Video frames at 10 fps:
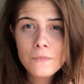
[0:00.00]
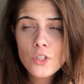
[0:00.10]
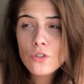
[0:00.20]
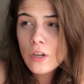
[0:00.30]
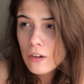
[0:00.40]

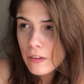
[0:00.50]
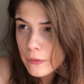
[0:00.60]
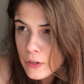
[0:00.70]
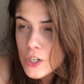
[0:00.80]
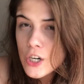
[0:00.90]
just to kind of like
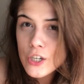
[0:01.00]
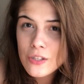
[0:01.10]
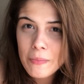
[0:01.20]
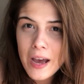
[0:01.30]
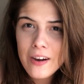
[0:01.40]
recharge
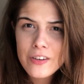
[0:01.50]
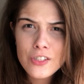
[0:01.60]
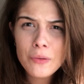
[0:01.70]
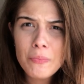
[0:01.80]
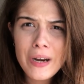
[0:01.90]
the batteries,
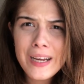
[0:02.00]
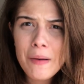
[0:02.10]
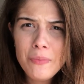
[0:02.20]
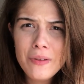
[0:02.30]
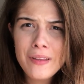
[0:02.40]
not break
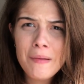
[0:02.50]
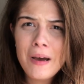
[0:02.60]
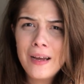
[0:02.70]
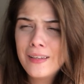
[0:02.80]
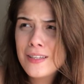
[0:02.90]
up with them.
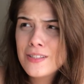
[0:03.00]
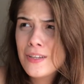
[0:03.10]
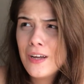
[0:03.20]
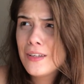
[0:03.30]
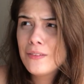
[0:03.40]
That's
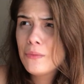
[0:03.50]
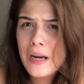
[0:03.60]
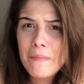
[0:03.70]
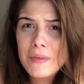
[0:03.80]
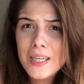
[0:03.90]
not what
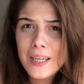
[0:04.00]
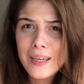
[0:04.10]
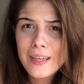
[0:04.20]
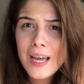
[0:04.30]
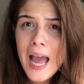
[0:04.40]
I'm
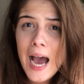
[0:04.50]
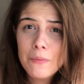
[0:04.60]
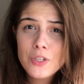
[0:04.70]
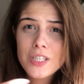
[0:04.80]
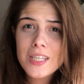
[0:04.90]
meaning.
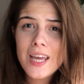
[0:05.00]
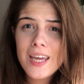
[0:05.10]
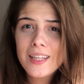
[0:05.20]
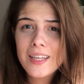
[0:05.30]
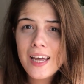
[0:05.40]
I'm just
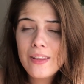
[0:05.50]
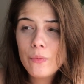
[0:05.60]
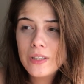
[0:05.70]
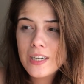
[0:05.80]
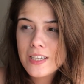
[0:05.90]
saying that
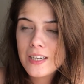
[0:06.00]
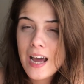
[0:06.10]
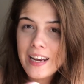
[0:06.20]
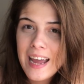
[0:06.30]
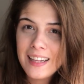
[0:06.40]
when there's an
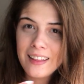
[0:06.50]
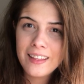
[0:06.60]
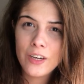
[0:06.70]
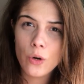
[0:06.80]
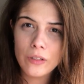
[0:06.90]

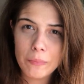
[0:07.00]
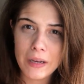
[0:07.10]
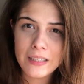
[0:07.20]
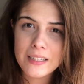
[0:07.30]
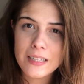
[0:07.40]
unhealthy
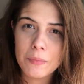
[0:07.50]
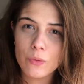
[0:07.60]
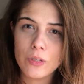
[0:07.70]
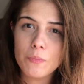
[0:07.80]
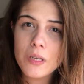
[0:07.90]
codependency
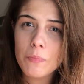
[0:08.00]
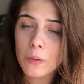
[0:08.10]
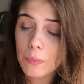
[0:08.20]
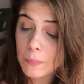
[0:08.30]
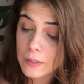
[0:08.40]
between
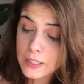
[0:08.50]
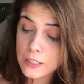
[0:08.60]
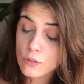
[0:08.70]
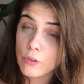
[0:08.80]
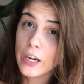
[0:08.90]
people, people
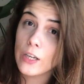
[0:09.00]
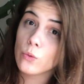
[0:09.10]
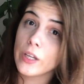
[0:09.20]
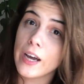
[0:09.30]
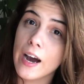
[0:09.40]
tend to forget
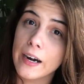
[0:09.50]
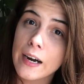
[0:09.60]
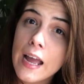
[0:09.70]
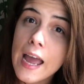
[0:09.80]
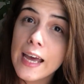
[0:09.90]
who they are.
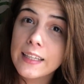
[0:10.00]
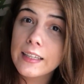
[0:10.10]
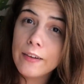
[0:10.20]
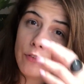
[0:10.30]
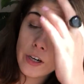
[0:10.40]
And
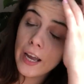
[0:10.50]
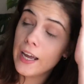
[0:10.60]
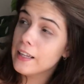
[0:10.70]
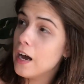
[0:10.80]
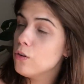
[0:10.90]
then they
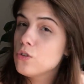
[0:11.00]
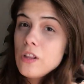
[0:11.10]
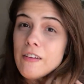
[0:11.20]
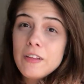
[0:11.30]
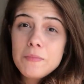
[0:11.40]
forget how to
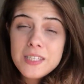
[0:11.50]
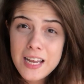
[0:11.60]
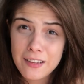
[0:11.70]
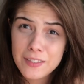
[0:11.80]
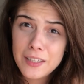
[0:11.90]
love
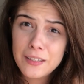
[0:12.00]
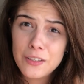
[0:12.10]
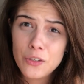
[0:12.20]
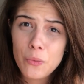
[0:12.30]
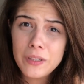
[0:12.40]
themselves.
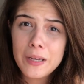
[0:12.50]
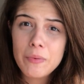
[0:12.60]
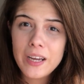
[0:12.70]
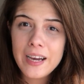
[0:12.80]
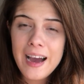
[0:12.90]
And, you know, when they
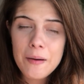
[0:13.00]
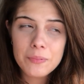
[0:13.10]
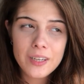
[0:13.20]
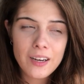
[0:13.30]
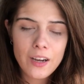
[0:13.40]
break
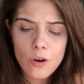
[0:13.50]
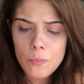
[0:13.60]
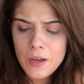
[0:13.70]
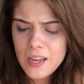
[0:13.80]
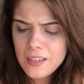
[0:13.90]
up, they're like, oh
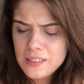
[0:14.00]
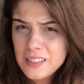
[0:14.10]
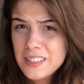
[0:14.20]
man,